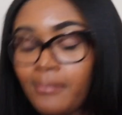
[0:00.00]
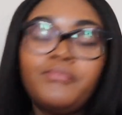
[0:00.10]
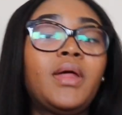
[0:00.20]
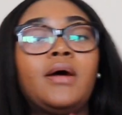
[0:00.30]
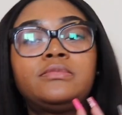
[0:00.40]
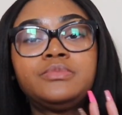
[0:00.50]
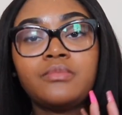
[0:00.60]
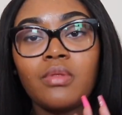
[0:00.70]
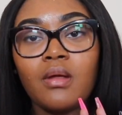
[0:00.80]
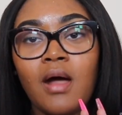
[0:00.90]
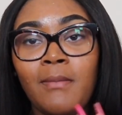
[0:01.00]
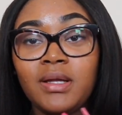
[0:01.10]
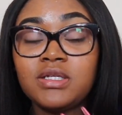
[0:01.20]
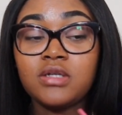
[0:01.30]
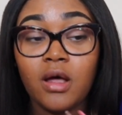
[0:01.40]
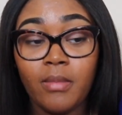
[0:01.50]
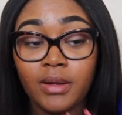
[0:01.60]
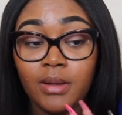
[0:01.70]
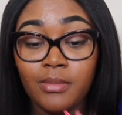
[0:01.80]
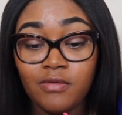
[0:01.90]
Now, I'm going to talk about
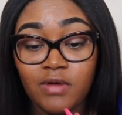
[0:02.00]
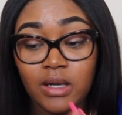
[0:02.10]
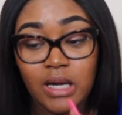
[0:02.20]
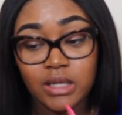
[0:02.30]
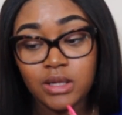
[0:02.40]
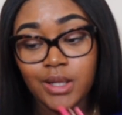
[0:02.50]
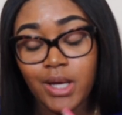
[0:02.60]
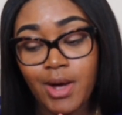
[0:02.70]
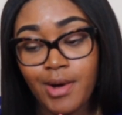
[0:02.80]
the movie, not the